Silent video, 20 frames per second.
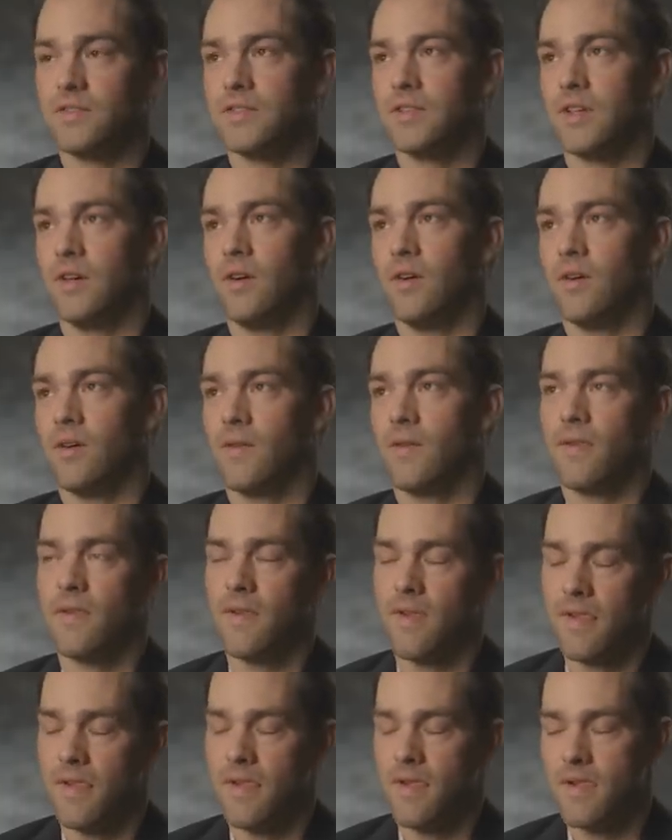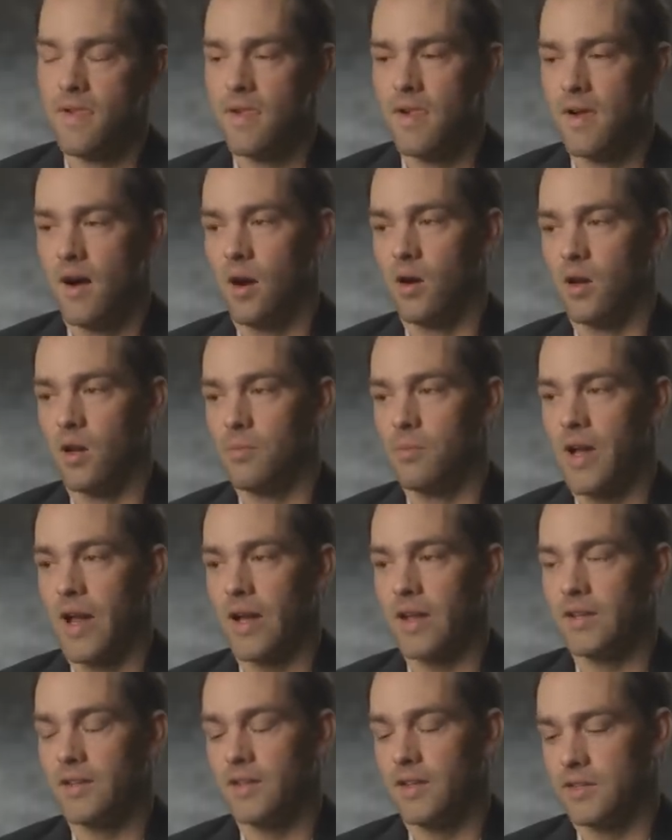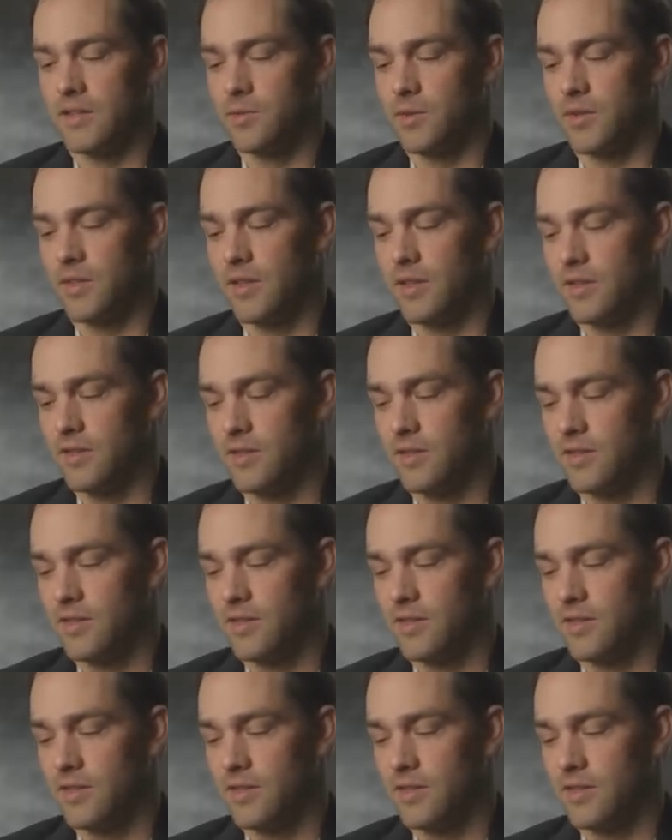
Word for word: so I'll get back in touch with you.